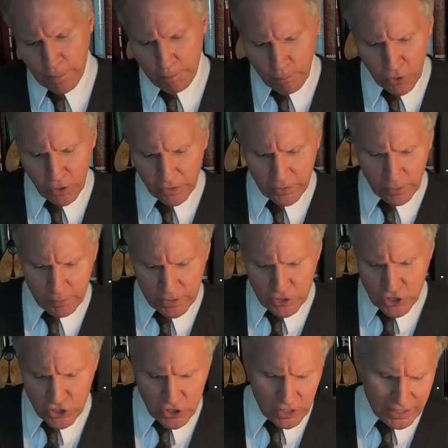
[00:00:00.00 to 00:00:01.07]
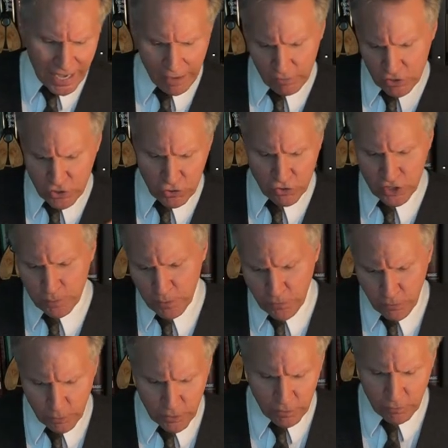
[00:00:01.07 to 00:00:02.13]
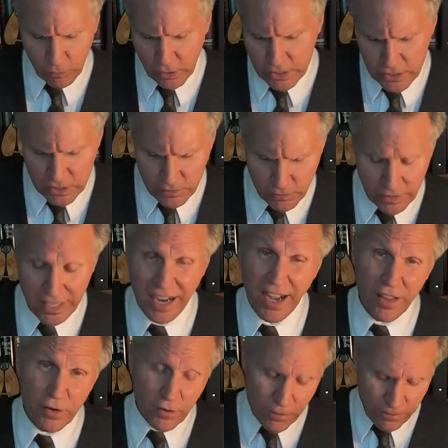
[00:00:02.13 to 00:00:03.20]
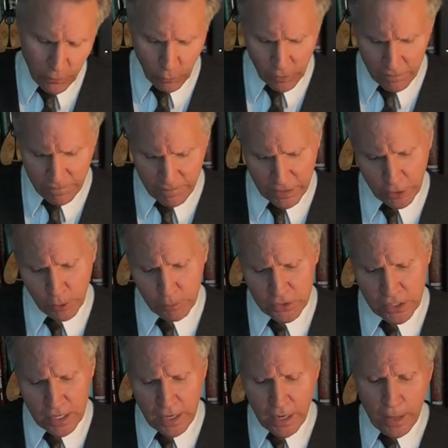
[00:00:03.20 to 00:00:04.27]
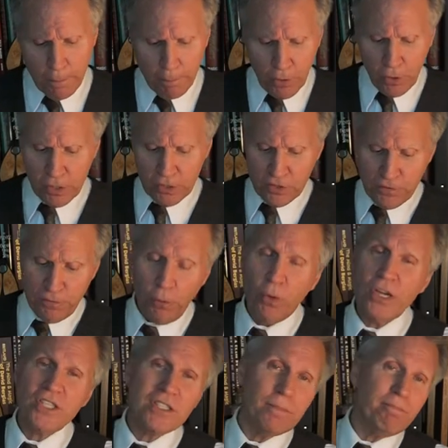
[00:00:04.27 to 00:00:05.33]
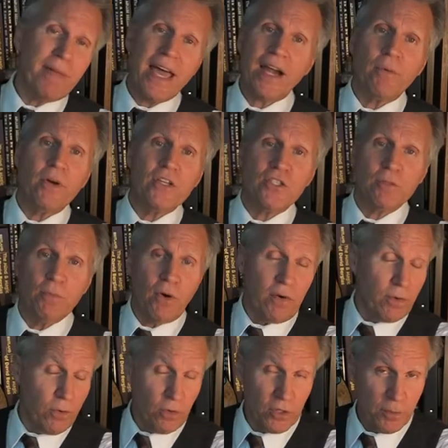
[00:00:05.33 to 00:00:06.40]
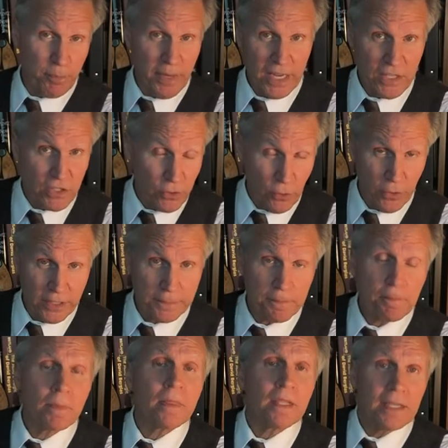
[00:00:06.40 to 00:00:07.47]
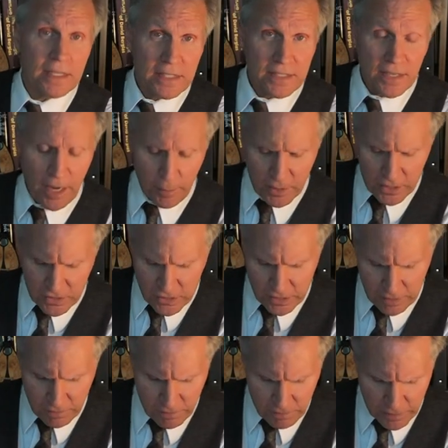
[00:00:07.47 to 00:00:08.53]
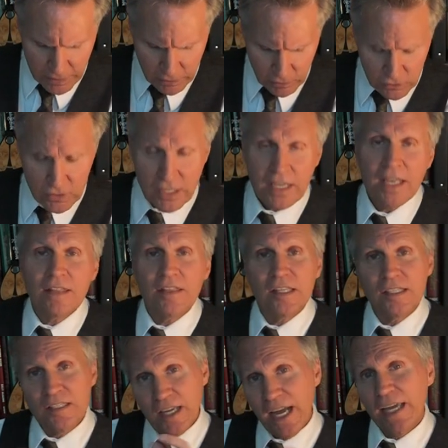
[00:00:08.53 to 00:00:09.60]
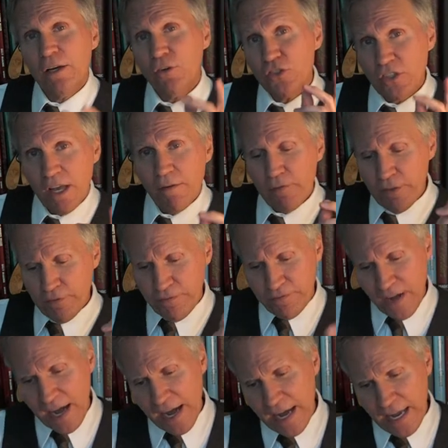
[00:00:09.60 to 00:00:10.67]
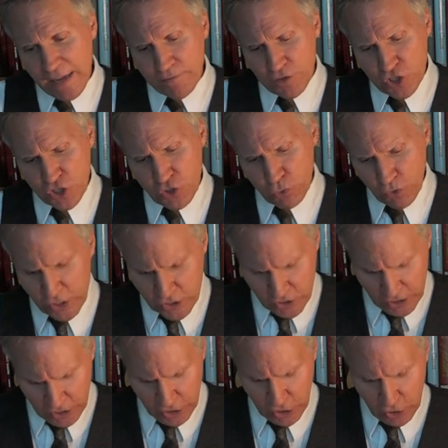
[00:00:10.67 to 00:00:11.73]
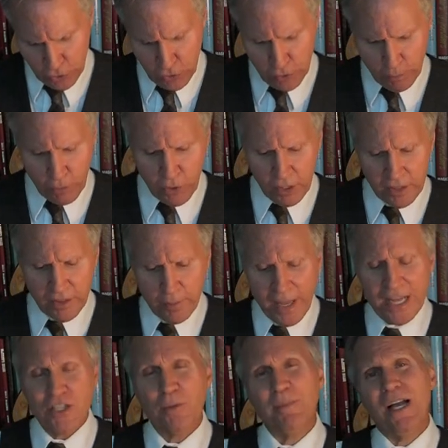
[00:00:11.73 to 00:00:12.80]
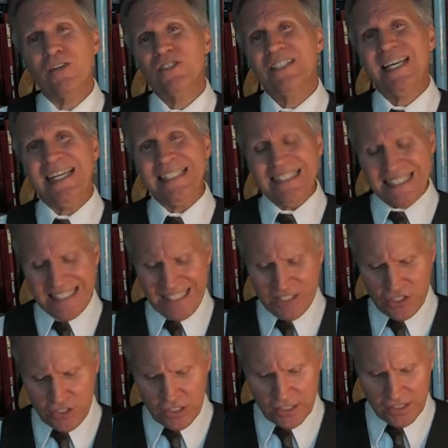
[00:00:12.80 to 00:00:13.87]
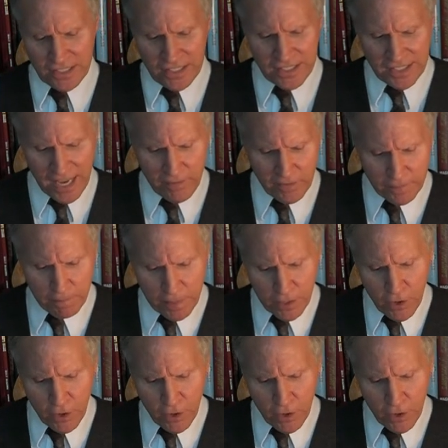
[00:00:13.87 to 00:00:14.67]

Merlin the Magician, Larry Storch performed the voices for the other four films. Merlin's voice and mannerism are, of course, based on W.C. Fields. The titles of the five shorts include Merlin the Magic Mouse, 1967,